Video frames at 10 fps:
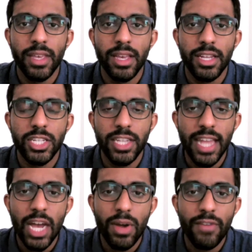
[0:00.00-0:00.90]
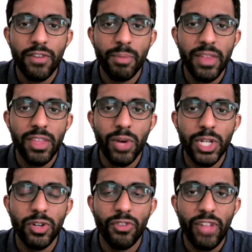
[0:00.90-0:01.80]
Today, however, I mainly
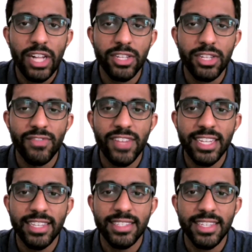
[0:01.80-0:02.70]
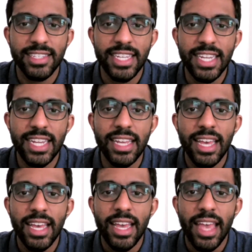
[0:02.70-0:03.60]
want to reflect on Leviticus 16
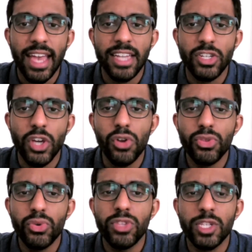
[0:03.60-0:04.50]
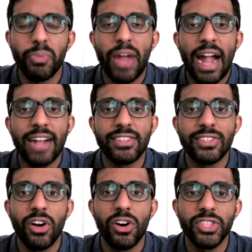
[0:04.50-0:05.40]
and go through this practice
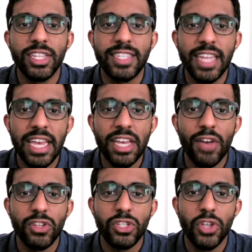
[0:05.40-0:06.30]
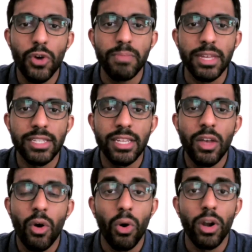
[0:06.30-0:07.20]
called the Day of Atonement,
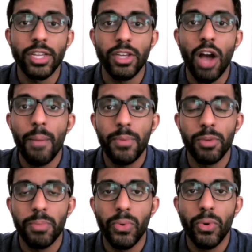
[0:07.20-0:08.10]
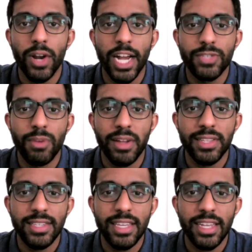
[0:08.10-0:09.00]
or Yom Kippur, as we might
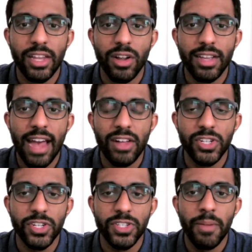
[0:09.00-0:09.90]
see it in our calendars.